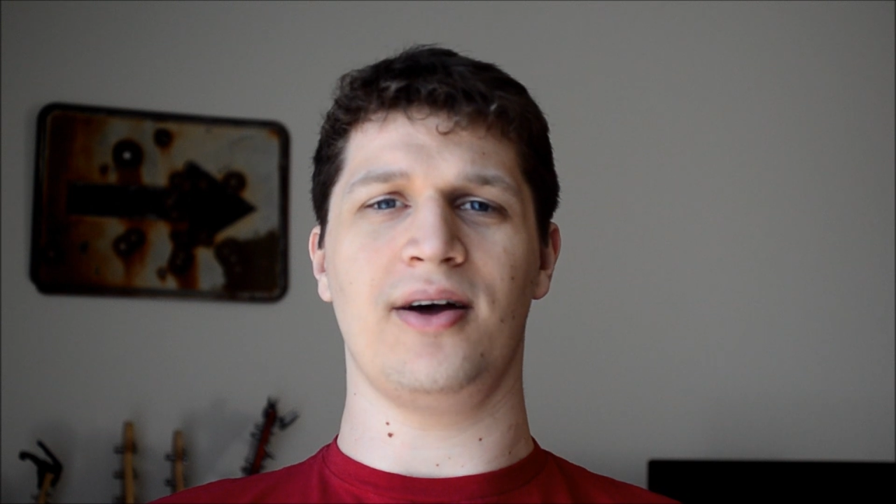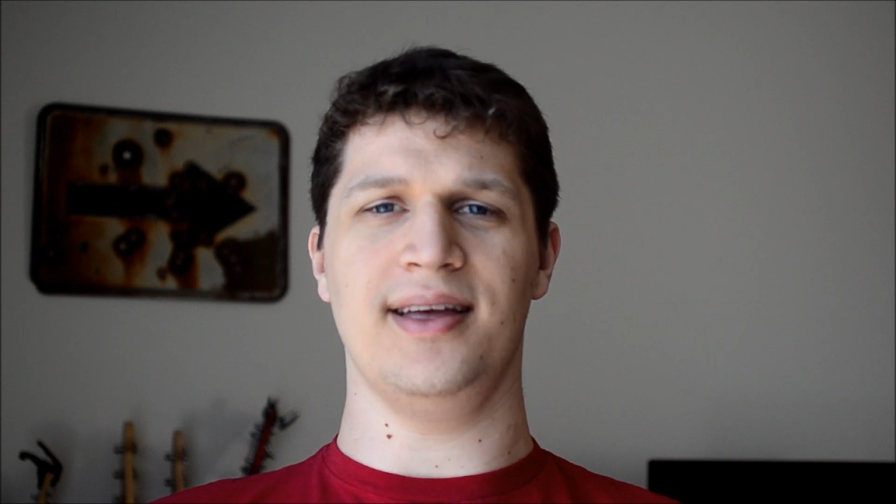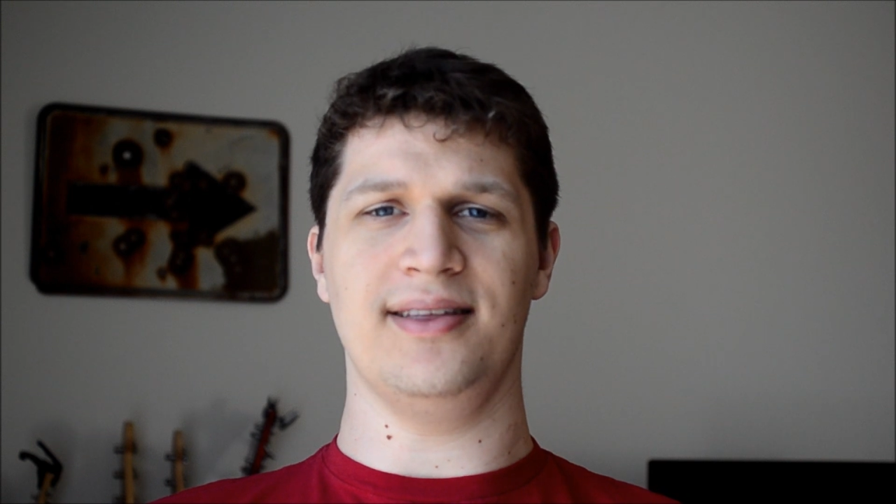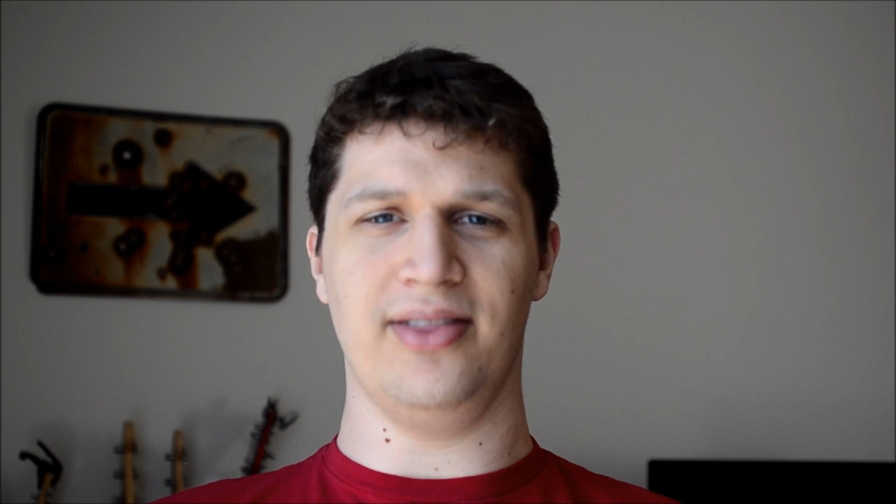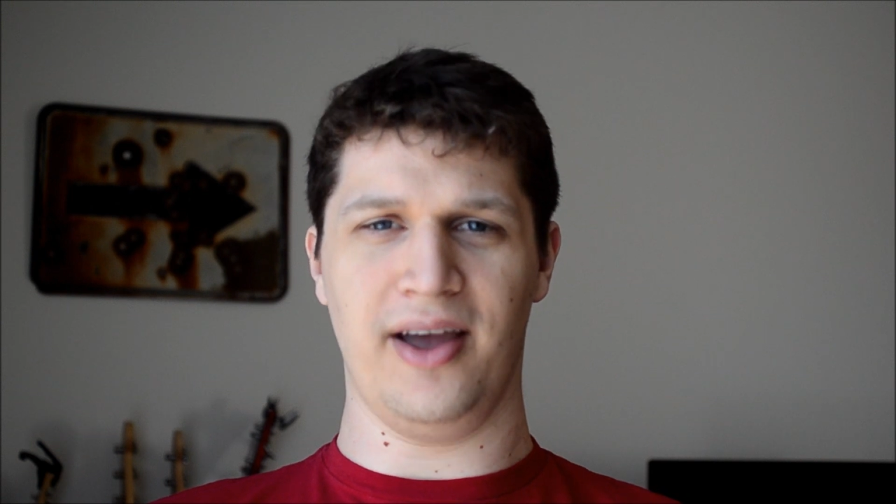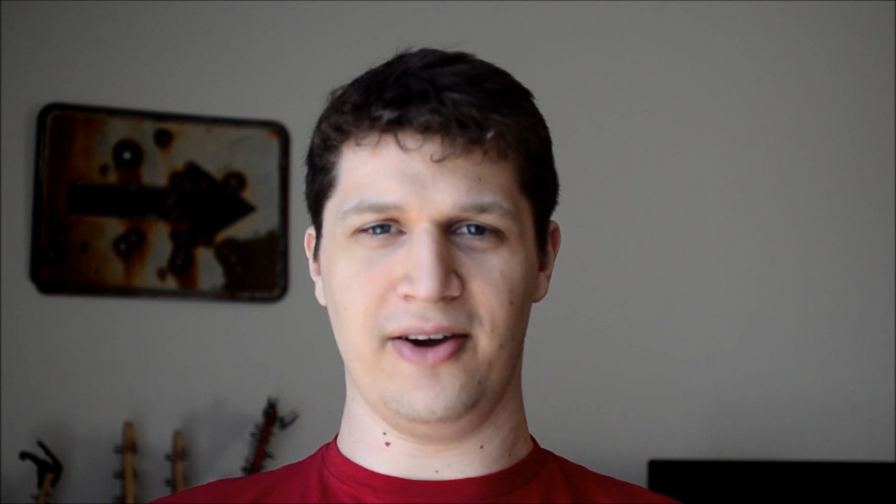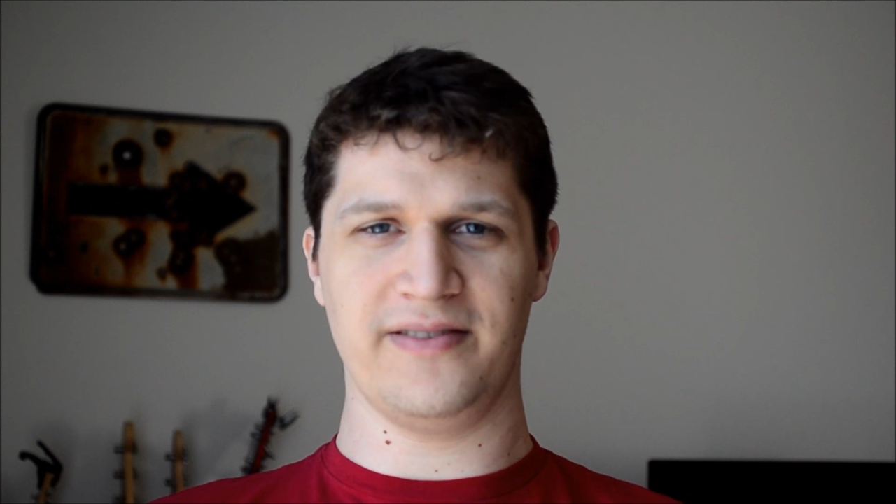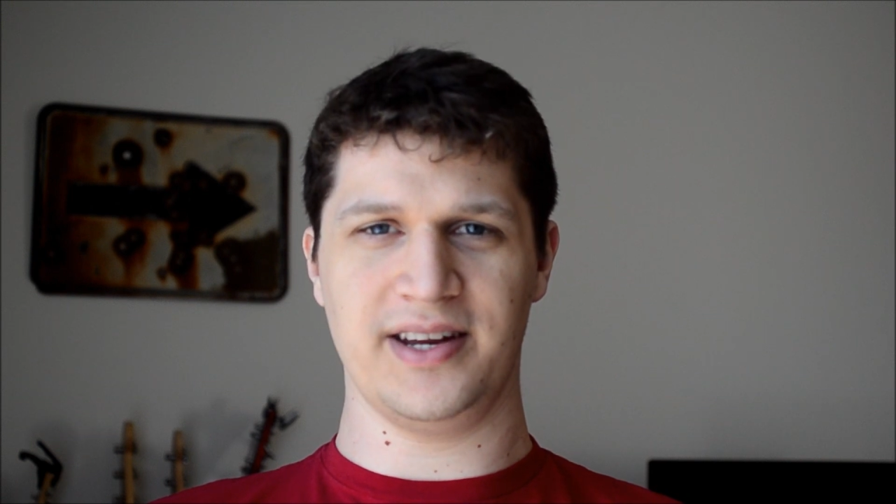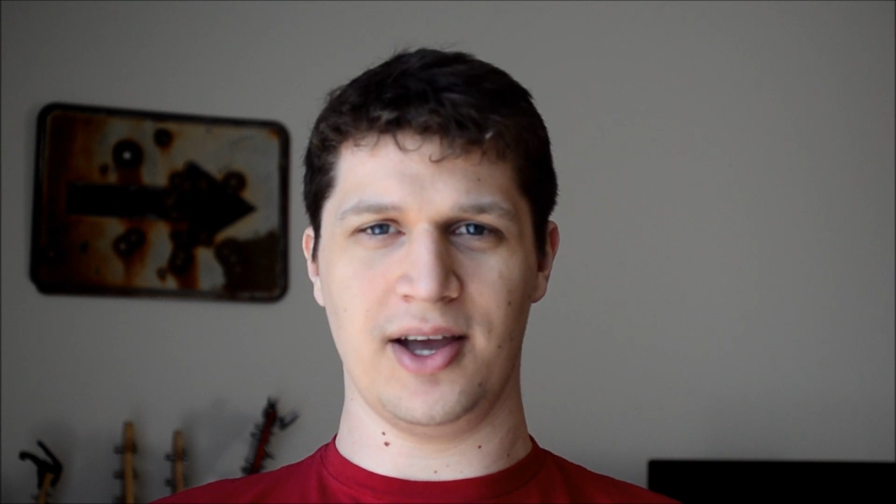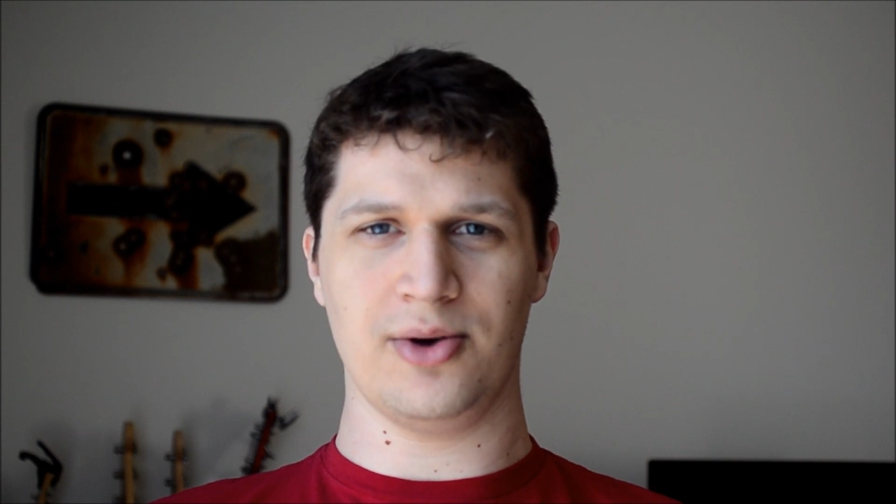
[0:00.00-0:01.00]
in their
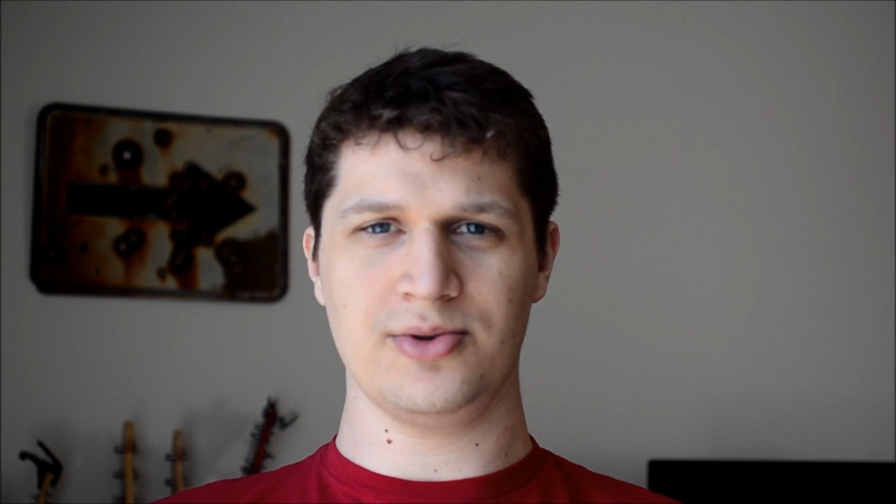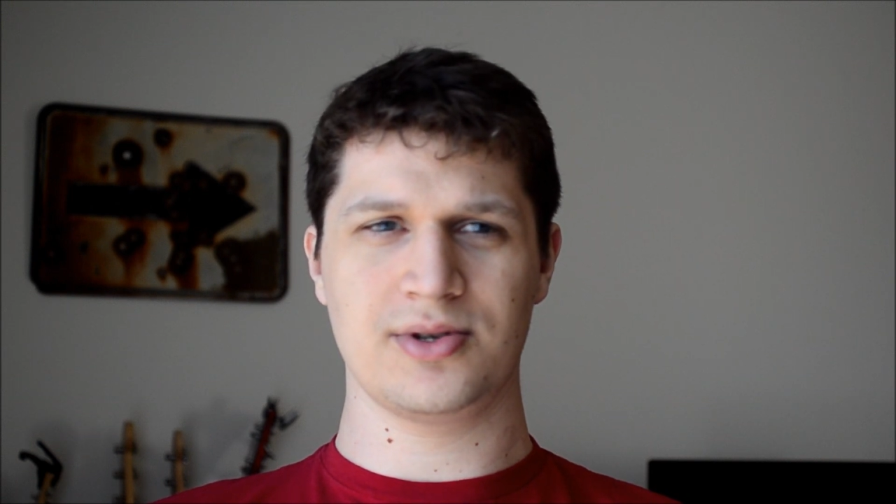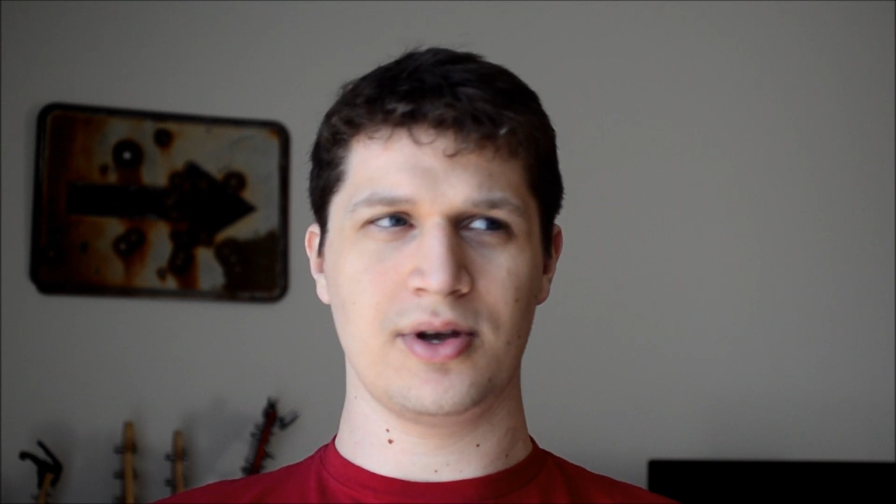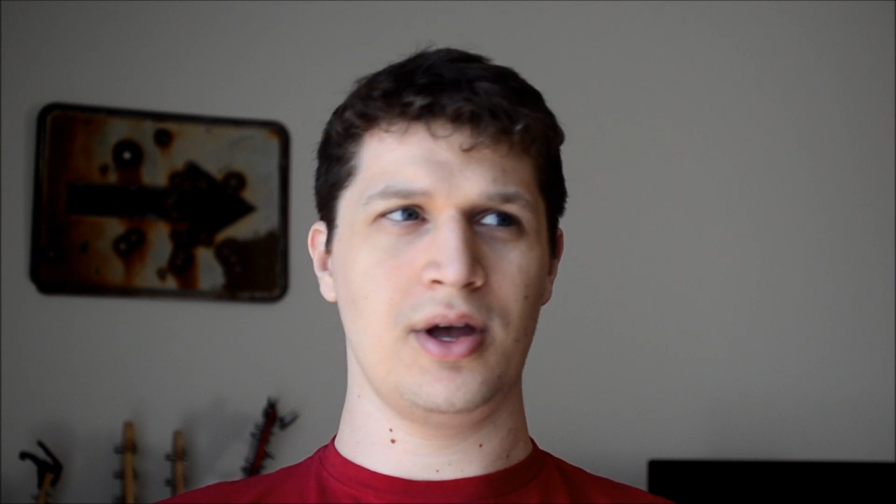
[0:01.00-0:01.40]
videos.